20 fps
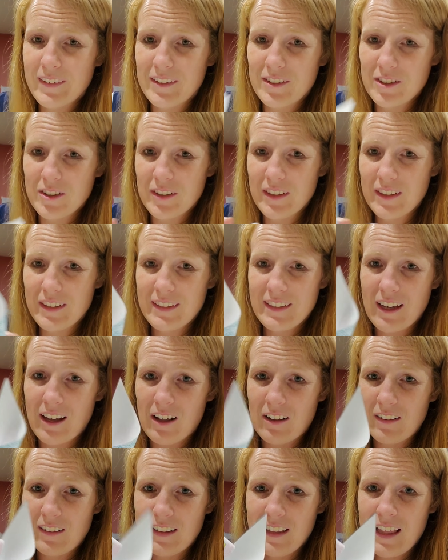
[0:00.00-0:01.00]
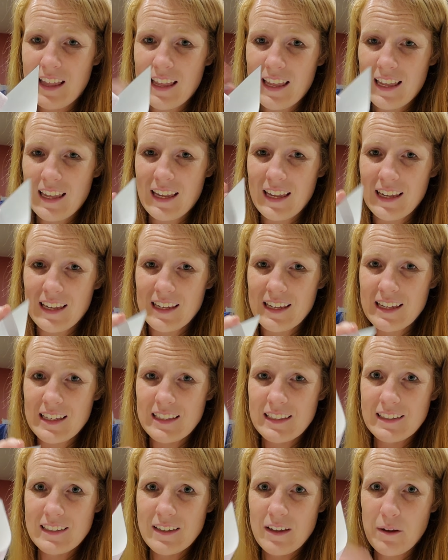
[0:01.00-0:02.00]
as you can tell,
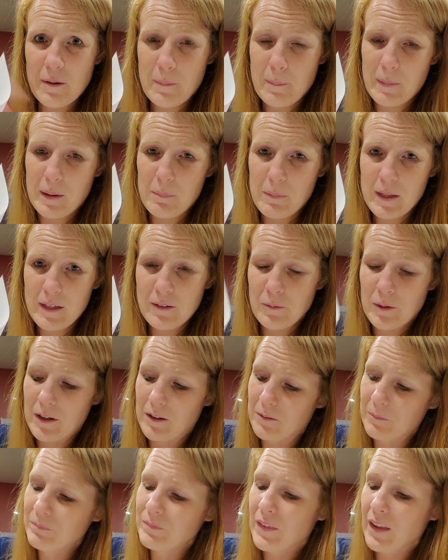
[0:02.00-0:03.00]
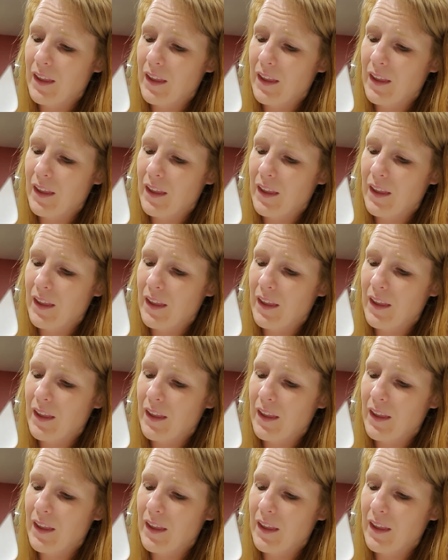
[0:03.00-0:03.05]
is my pinwheel,